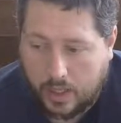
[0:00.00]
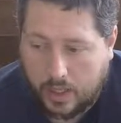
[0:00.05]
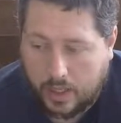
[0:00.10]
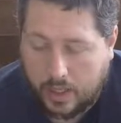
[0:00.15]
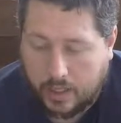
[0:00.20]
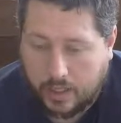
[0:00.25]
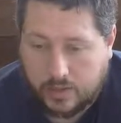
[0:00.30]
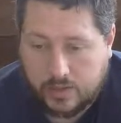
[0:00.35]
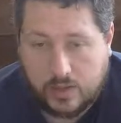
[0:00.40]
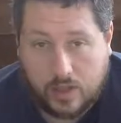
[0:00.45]

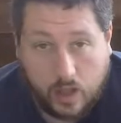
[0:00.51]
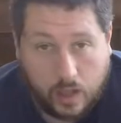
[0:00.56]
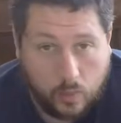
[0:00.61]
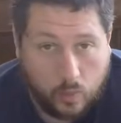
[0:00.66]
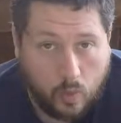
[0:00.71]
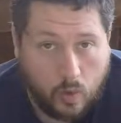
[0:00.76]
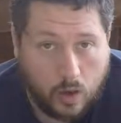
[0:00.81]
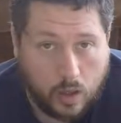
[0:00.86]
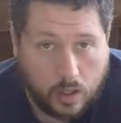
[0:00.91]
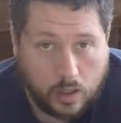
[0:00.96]
and it's
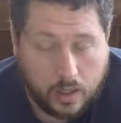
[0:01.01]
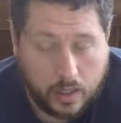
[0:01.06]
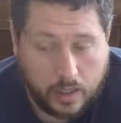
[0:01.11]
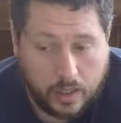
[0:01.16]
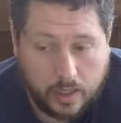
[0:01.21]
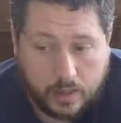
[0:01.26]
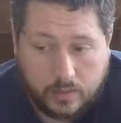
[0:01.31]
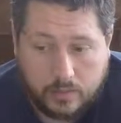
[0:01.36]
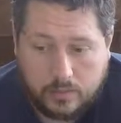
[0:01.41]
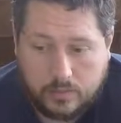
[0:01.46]
got water
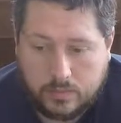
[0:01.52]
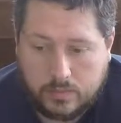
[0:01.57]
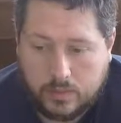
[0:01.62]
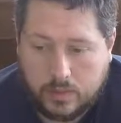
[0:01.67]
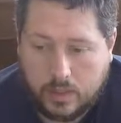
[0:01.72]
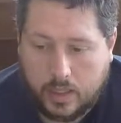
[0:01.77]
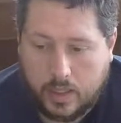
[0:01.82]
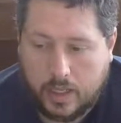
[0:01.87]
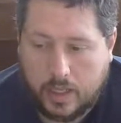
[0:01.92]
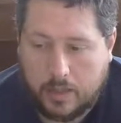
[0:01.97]
in it,
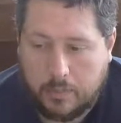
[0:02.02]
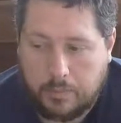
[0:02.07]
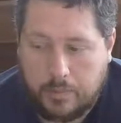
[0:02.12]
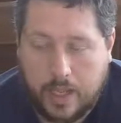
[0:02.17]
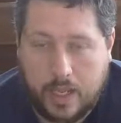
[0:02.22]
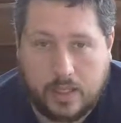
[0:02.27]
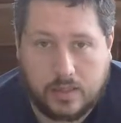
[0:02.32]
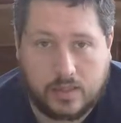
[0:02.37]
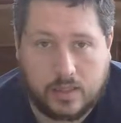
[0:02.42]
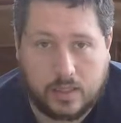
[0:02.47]
and
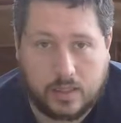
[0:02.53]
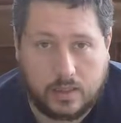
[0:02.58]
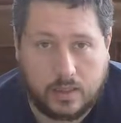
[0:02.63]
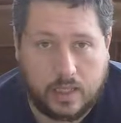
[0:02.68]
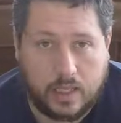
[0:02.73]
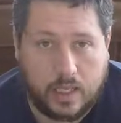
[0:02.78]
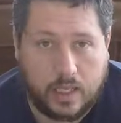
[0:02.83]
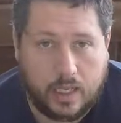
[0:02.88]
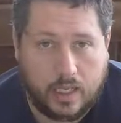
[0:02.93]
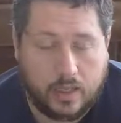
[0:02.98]

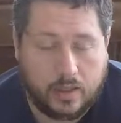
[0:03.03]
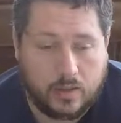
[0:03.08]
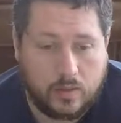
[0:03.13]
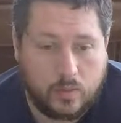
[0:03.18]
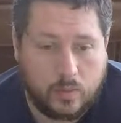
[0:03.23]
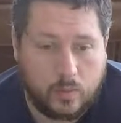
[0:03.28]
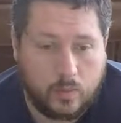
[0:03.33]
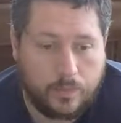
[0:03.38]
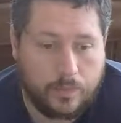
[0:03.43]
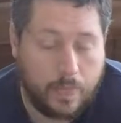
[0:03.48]
basically
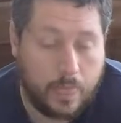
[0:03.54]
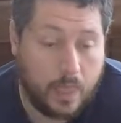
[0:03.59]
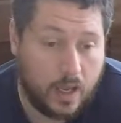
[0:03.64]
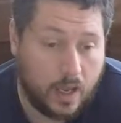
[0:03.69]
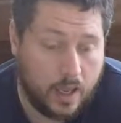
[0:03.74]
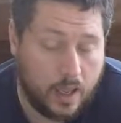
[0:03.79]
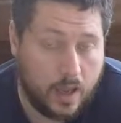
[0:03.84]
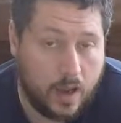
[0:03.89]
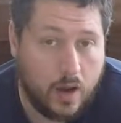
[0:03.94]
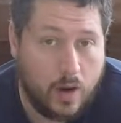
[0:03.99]

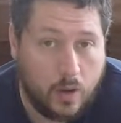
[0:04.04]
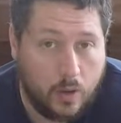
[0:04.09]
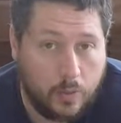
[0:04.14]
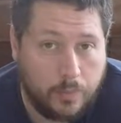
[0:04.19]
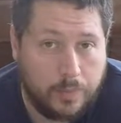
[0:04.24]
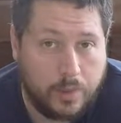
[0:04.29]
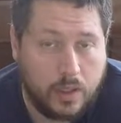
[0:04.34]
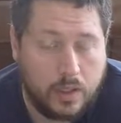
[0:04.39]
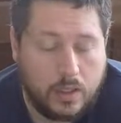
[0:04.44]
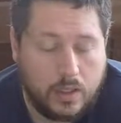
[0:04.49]
I
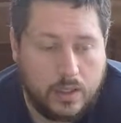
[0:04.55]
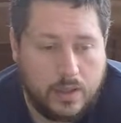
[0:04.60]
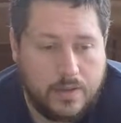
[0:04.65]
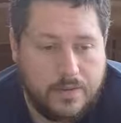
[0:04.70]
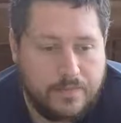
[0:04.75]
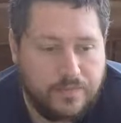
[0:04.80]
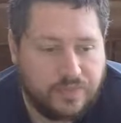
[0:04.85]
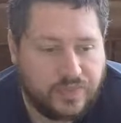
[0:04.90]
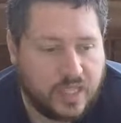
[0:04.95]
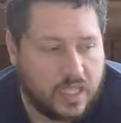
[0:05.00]
hope
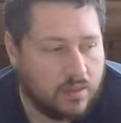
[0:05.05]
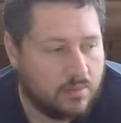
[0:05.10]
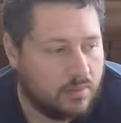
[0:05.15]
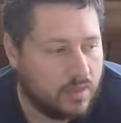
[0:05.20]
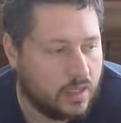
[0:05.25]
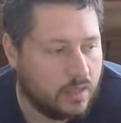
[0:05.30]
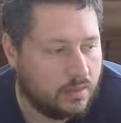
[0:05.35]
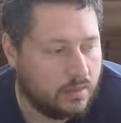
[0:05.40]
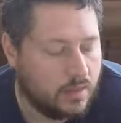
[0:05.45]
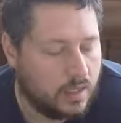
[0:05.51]

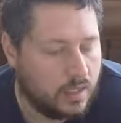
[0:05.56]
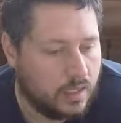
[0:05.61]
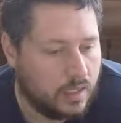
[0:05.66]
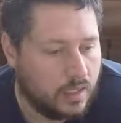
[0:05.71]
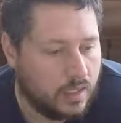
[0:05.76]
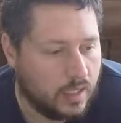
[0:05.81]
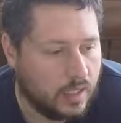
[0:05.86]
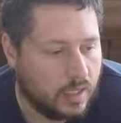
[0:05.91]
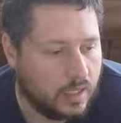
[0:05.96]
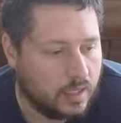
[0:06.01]
that
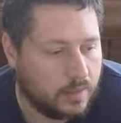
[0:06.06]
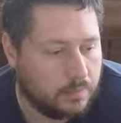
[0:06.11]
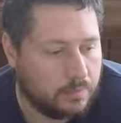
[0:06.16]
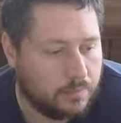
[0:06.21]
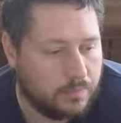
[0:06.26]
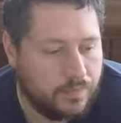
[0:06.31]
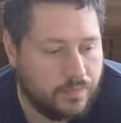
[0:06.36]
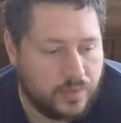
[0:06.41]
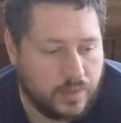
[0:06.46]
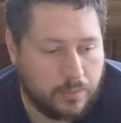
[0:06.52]
the
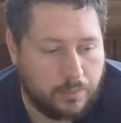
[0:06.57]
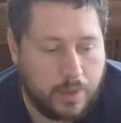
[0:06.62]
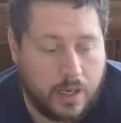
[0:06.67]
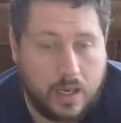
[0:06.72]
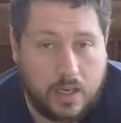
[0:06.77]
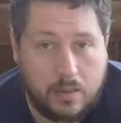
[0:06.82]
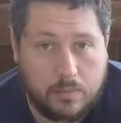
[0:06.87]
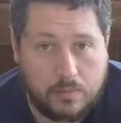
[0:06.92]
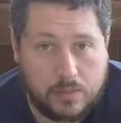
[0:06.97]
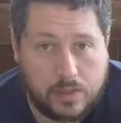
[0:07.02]

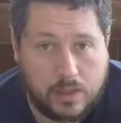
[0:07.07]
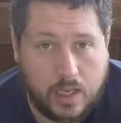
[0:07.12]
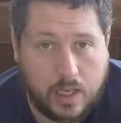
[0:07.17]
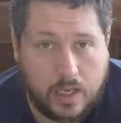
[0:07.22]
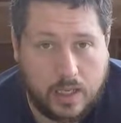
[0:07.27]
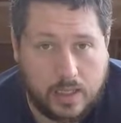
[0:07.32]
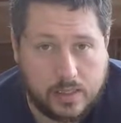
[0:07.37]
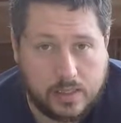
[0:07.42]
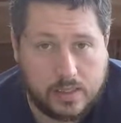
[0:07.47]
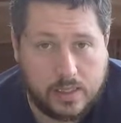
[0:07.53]
pumps
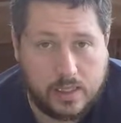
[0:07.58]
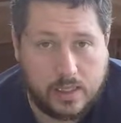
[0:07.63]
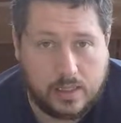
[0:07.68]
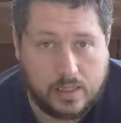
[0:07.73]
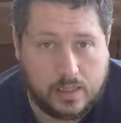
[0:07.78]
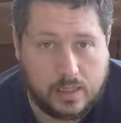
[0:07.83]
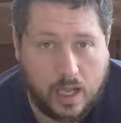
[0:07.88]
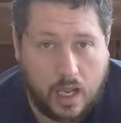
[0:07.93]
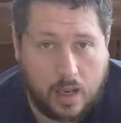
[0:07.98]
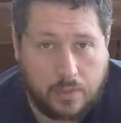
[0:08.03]
kind of
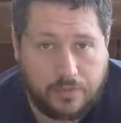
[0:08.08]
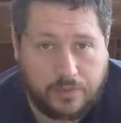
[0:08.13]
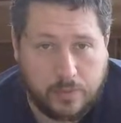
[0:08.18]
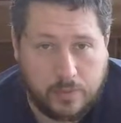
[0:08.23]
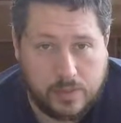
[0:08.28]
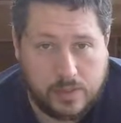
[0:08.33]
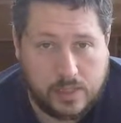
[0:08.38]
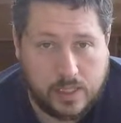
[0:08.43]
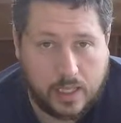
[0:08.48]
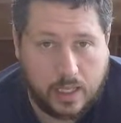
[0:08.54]
seized up
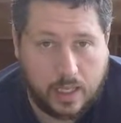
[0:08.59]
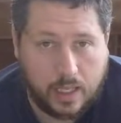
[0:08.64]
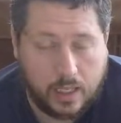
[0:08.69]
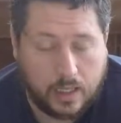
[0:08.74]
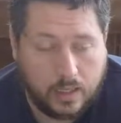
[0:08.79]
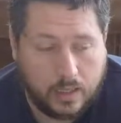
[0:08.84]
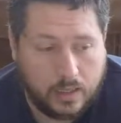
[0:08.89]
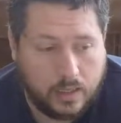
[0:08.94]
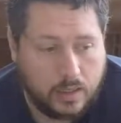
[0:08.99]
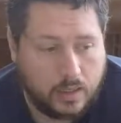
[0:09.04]
from
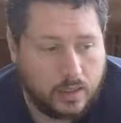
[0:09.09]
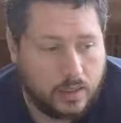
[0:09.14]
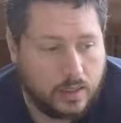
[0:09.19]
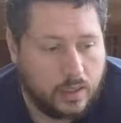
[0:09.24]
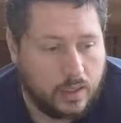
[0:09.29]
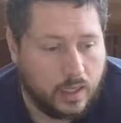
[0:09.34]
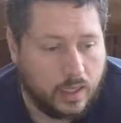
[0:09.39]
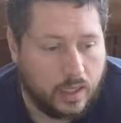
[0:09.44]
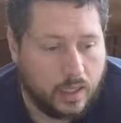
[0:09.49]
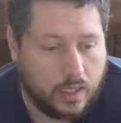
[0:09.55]
sitting
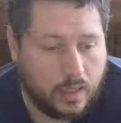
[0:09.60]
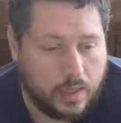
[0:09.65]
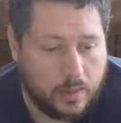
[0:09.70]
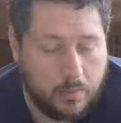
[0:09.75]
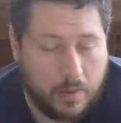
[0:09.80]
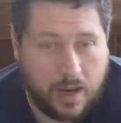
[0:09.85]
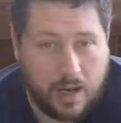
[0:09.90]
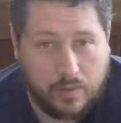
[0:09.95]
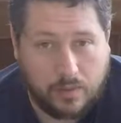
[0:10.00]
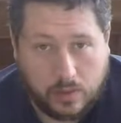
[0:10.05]
and they
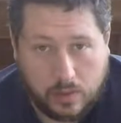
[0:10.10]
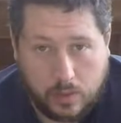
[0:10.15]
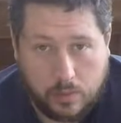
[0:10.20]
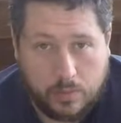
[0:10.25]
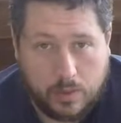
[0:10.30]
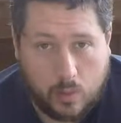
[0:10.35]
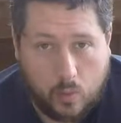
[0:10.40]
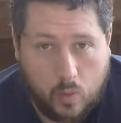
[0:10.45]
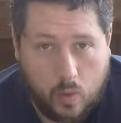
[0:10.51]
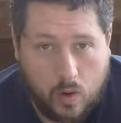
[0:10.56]
might have a little
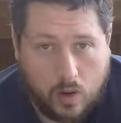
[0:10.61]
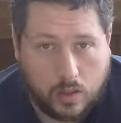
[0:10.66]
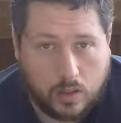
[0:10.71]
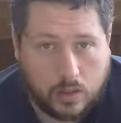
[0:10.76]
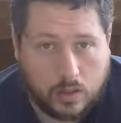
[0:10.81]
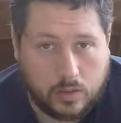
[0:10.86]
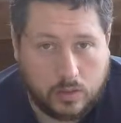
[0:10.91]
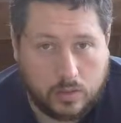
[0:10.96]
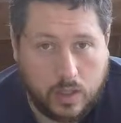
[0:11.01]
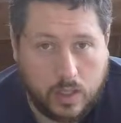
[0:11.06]
bit of
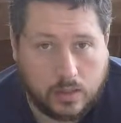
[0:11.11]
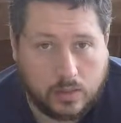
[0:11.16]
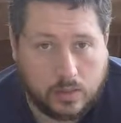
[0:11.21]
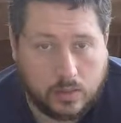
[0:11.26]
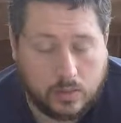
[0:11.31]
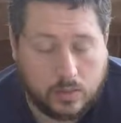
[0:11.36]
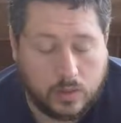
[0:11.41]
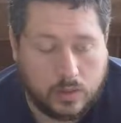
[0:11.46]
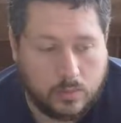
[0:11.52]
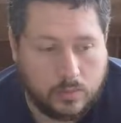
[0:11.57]
water or
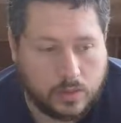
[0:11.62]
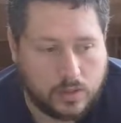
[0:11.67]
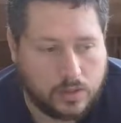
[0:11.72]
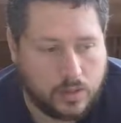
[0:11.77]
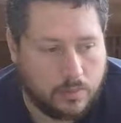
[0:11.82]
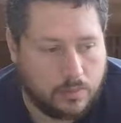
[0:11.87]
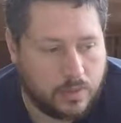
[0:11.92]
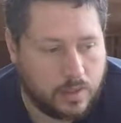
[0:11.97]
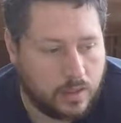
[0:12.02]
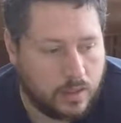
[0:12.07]
rust on them or
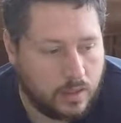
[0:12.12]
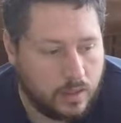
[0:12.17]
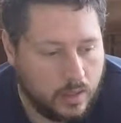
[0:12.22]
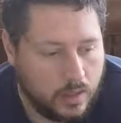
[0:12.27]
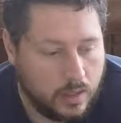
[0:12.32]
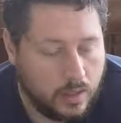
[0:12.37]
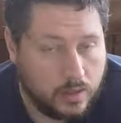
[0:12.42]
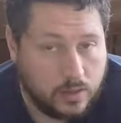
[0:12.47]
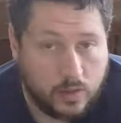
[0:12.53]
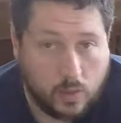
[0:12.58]
something.
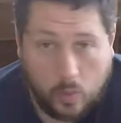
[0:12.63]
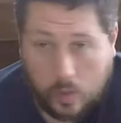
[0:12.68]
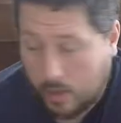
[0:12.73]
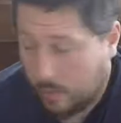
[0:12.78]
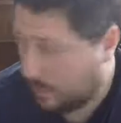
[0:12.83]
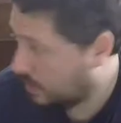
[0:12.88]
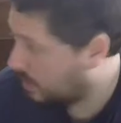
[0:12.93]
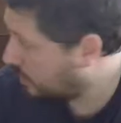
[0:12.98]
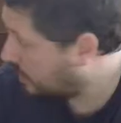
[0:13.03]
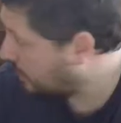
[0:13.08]
So what I'm